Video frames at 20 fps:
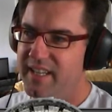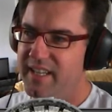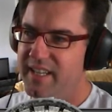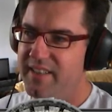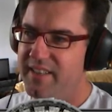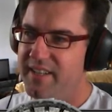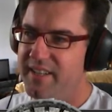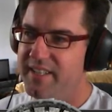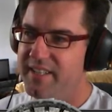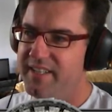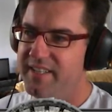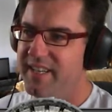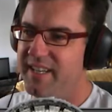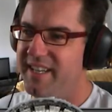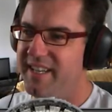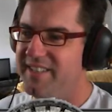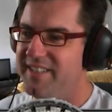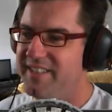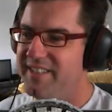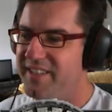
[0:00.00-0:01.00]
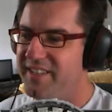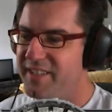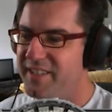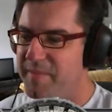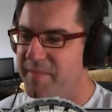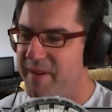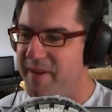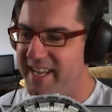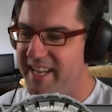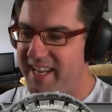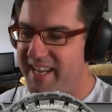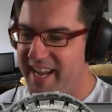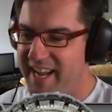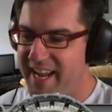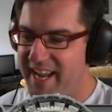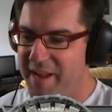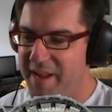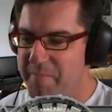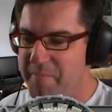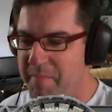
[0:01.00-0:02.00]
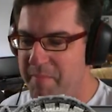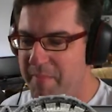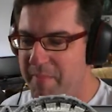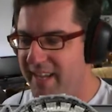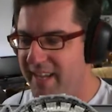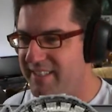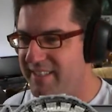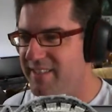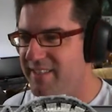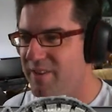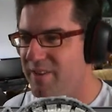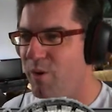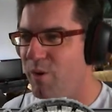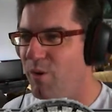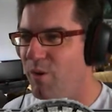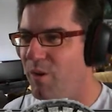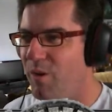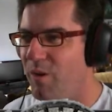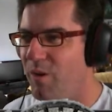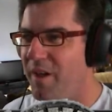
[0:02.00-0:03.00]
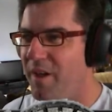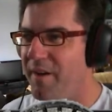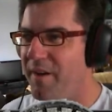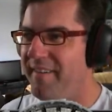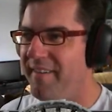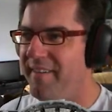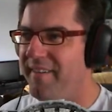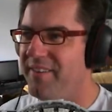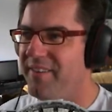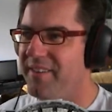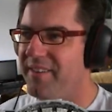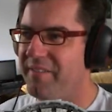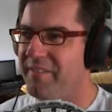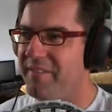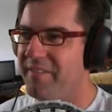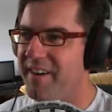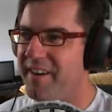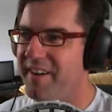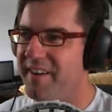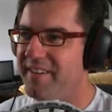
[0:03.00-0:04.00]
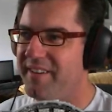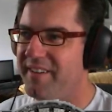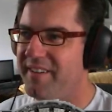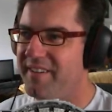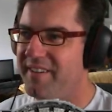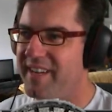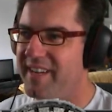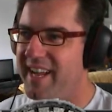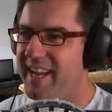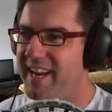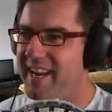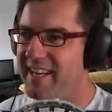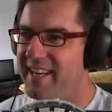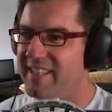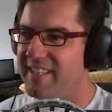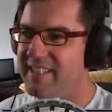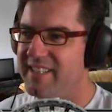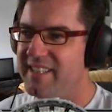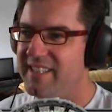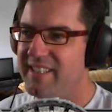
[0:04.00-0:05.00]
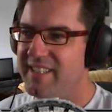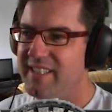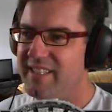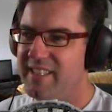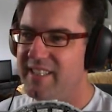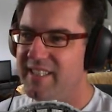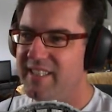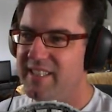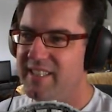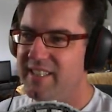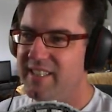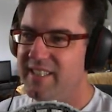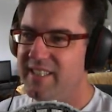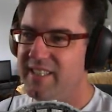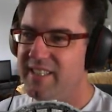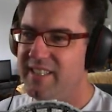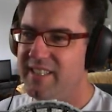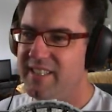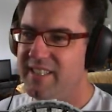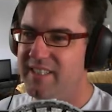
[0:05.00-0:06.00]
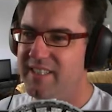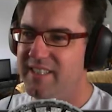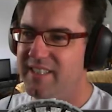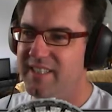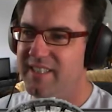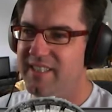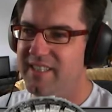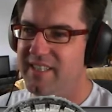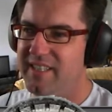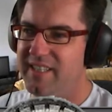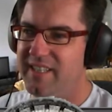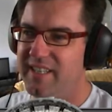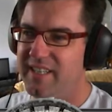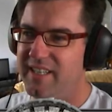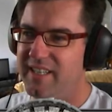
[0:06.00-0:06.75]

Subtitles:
This is just making a mess all over the road. Look at it. Ah.